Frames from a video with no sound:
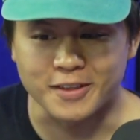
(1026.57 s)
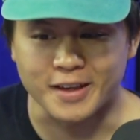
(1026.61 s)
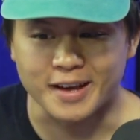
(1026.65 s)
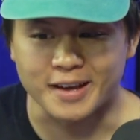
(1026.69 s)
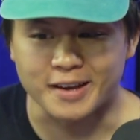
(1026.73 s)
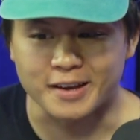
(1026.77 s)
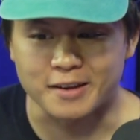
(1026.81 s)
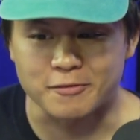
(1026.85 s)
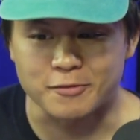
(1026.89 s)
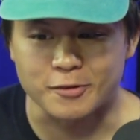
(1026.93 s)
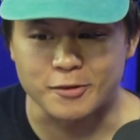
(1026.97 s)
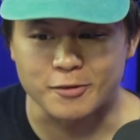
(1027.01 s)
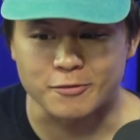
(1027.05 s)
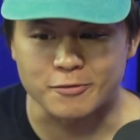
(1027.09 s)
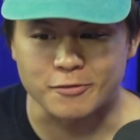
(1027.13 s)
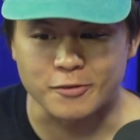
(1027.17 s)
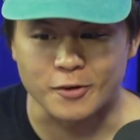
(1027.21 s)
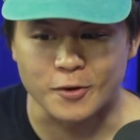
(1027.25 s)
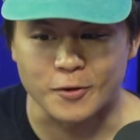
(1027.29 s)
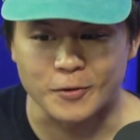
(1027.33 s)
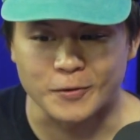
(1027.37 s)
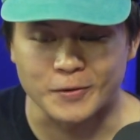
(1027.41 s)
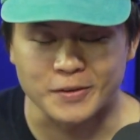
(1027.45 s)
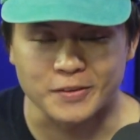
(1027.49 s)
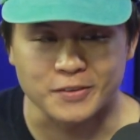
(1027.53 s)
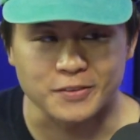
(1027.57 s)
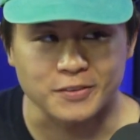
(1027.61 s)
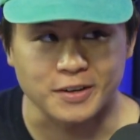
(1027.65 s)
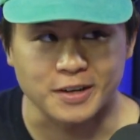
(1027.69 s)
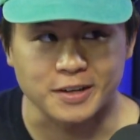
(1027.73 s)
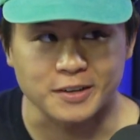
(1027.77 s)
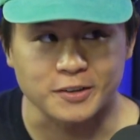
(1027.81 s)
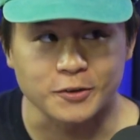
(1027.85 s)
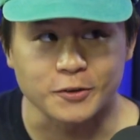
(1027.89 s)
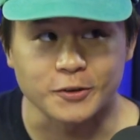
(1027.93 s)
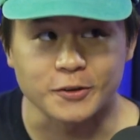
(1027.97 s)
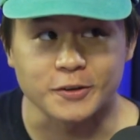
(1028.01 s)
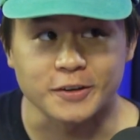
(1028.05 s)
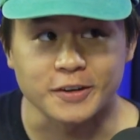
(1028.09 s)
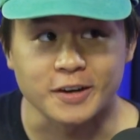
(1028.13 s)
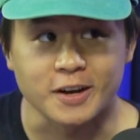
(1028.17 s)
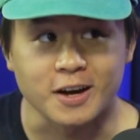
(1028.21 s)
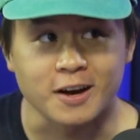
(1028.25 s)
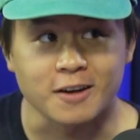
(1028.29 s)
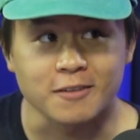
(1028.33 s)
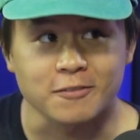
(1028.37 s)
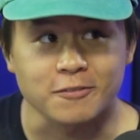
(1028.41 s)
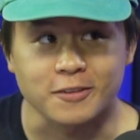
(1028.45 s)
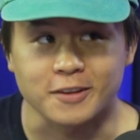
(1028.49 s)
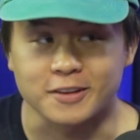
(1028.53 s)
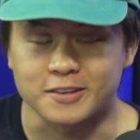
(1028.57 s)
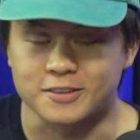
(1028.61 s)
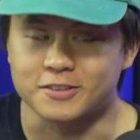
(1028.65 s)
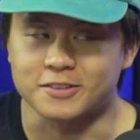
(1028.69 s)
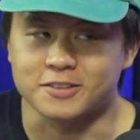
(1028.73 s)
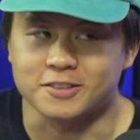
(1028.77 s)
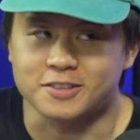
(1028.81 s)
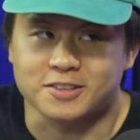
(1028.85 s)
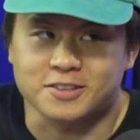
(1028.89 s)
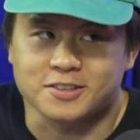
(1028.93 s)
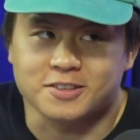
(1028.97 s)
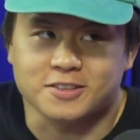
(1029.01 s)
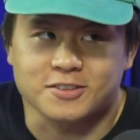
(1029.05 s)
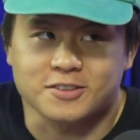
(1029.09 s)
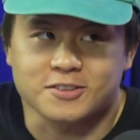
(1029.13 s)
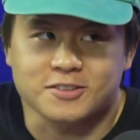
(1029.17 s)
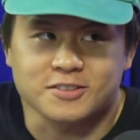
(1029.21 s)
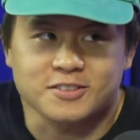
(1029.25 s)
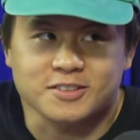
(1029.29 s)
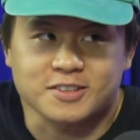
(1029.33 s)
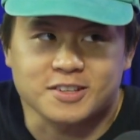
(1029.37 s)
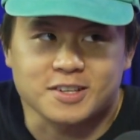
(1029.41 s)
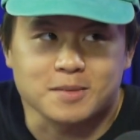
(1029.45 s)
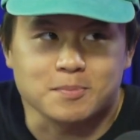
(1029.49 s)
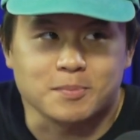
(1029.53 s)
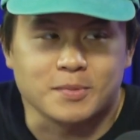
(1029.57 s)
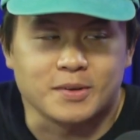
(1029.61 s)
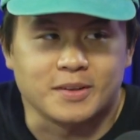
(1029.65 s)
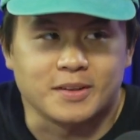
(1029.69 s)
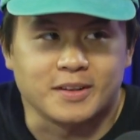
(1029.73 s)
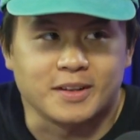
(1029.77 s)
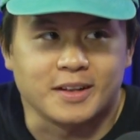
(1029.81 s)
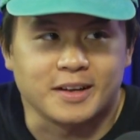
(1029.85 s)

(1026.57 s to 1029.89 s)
that if your phone is like good enough, like just keep it.